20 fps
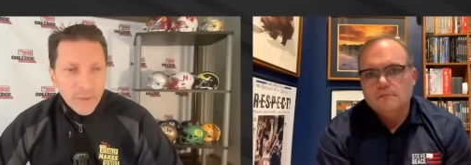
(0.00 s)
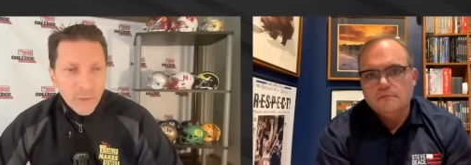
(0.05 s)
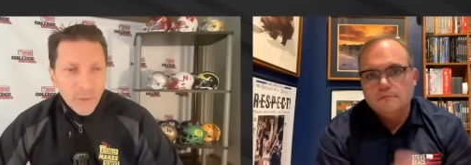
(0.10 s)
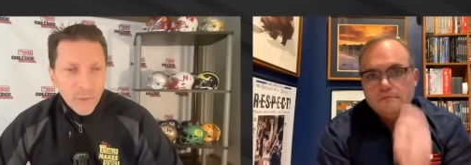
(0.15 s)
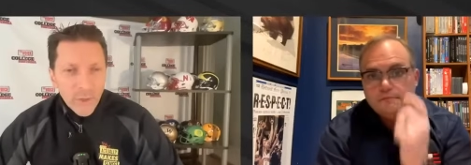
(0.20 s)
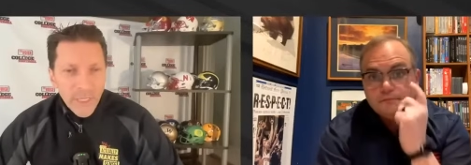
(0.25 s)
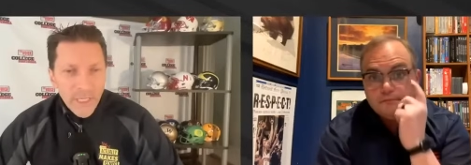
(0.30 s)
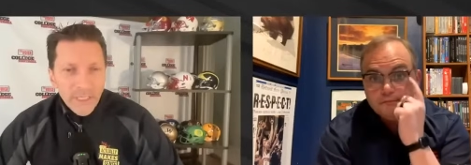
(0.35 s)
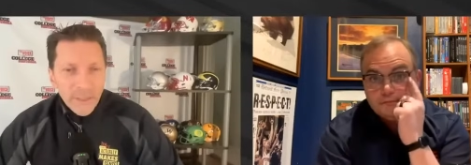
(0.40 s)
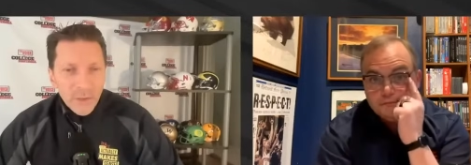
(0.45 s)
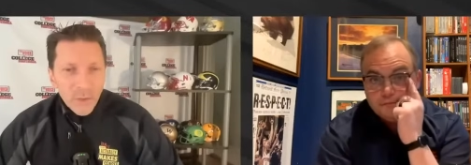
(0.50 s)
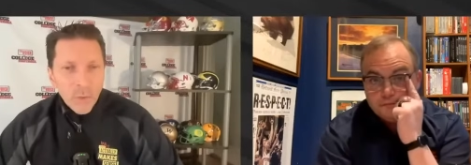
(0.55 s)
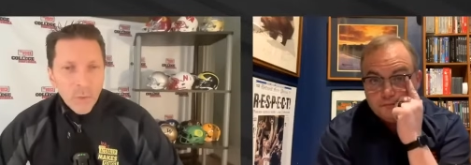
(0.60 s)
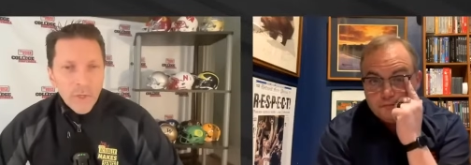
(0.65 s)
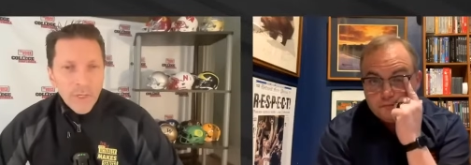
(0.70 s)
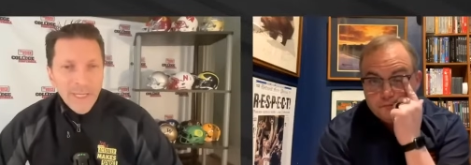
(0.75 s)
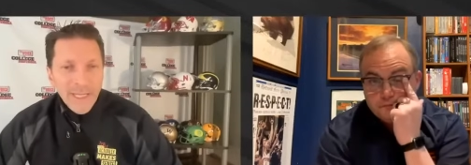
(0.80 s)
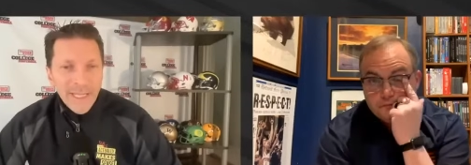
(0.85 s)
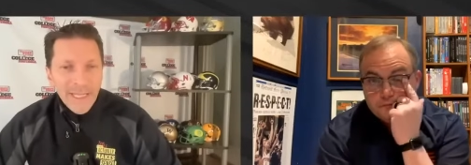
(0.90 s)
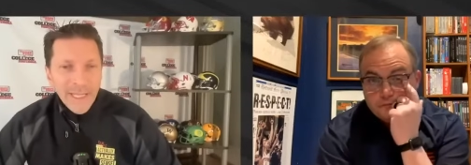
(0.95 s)
Speaker 1: twenty
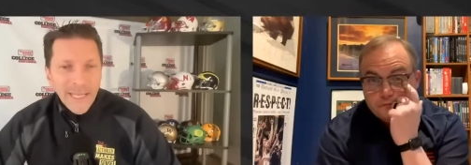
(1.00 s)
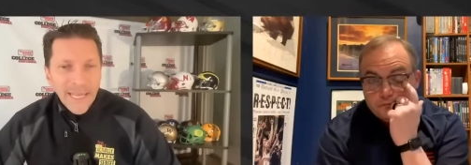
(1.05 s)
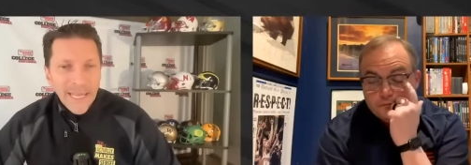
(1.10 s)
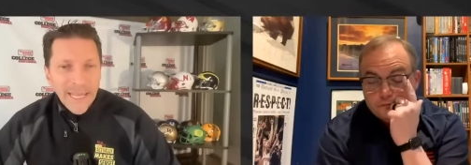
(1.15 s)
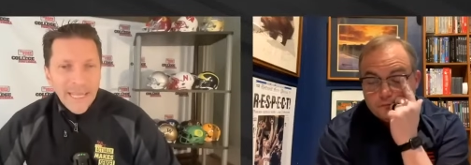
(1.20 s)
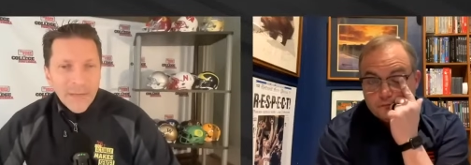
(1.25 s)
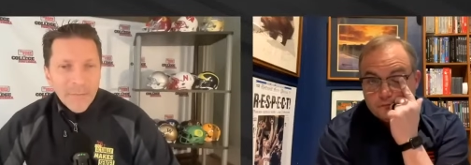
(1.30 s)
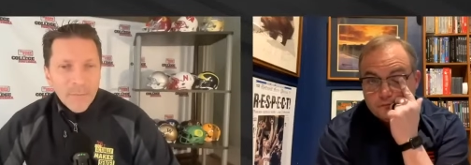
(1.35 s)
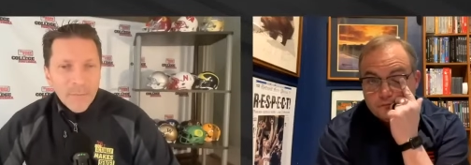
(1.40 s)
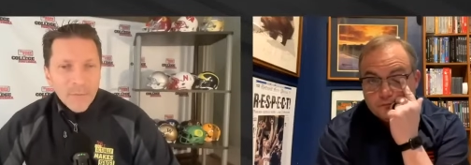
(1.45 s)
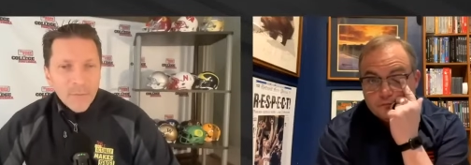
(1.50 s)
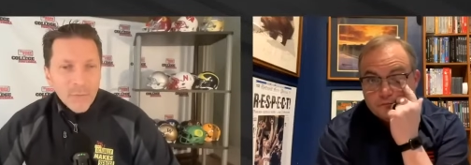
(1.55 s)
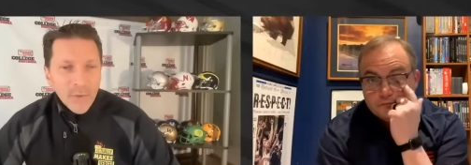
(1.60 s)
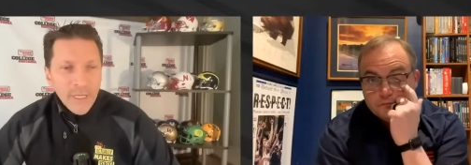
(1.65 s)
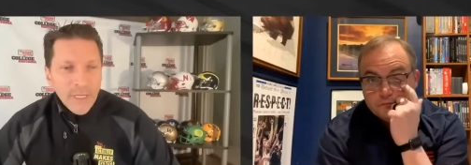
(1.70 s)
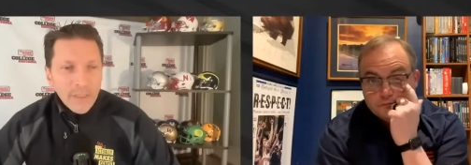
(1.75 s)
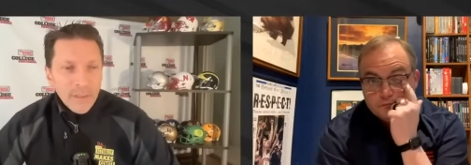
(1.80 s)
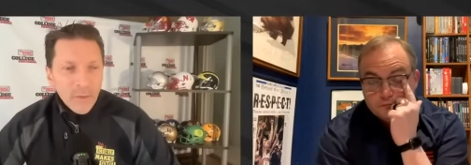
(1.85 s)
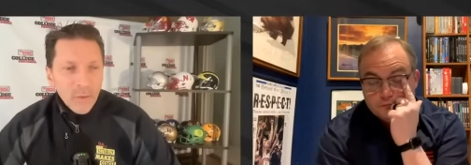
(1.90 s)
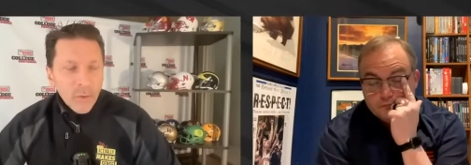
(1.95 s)
twenty and
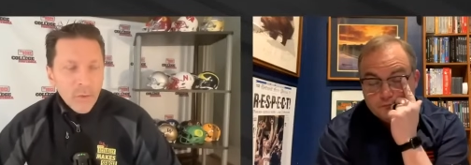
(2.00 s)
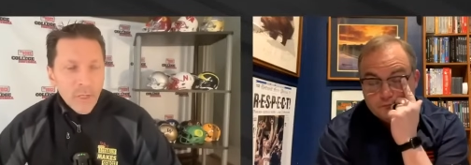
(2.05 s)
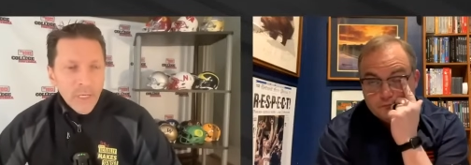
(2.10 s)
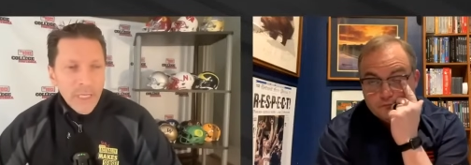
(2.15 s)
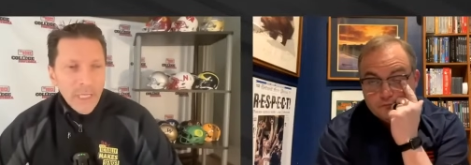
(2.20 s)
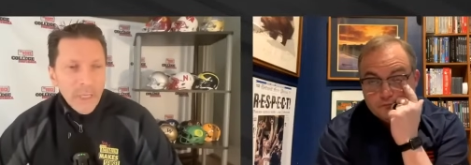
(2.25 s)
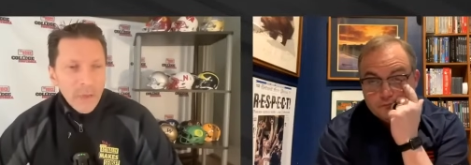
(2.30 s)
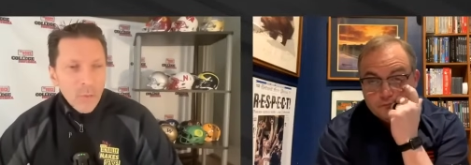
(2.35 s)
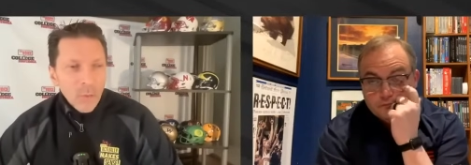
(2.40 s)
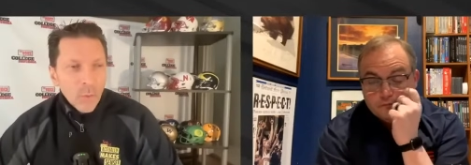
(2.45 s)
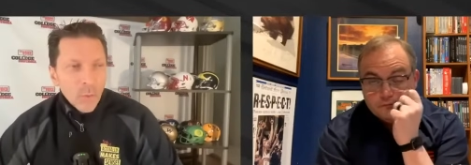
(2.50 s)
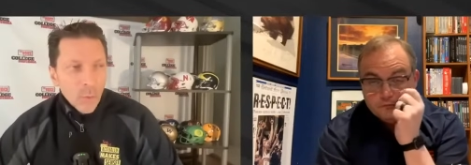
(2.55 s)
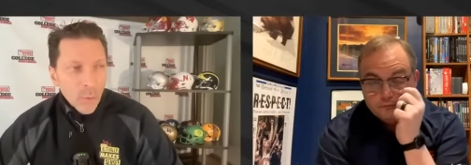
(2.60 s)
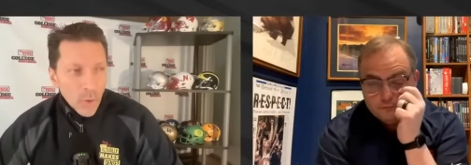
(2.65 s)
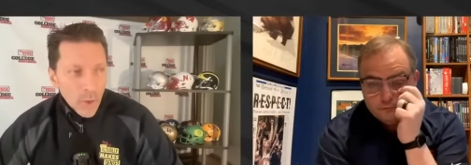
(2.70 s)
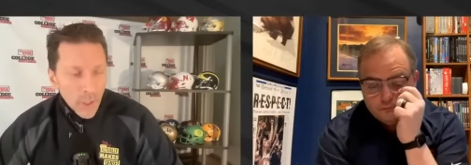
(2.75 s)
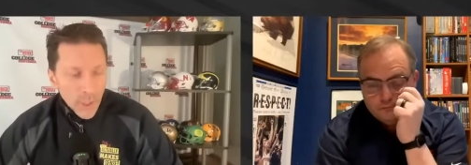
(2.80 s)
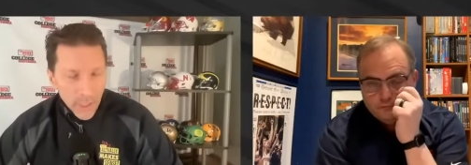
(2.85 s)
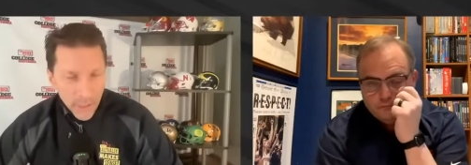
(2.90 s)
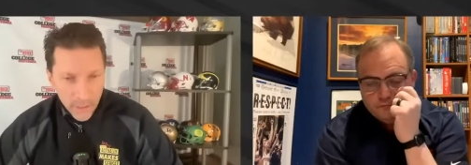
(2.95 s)
pre
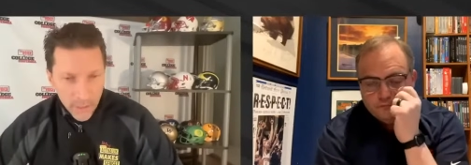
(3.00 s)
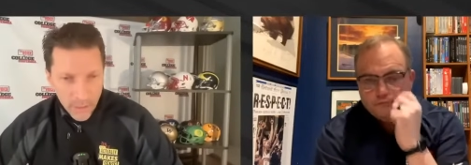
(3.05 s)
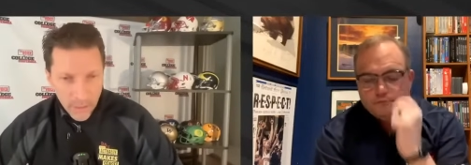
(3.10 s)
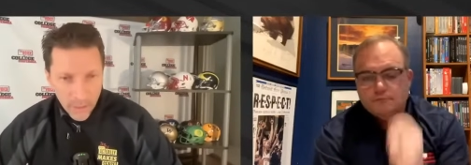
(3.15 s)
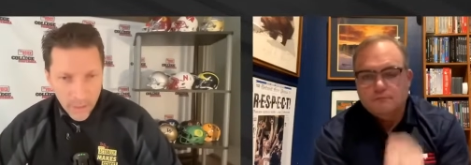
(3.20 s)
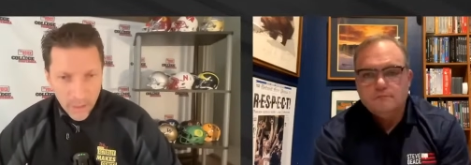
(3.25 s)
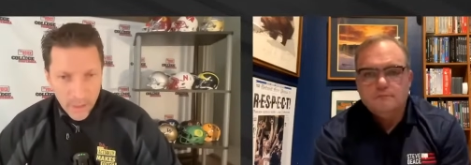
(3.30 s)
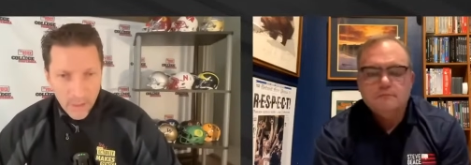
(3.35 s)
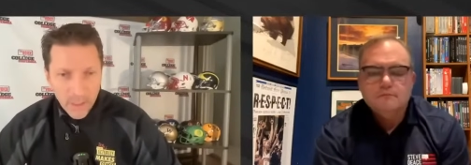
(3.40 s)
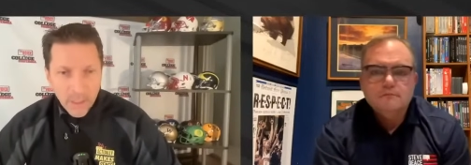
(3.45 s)
twenty-one,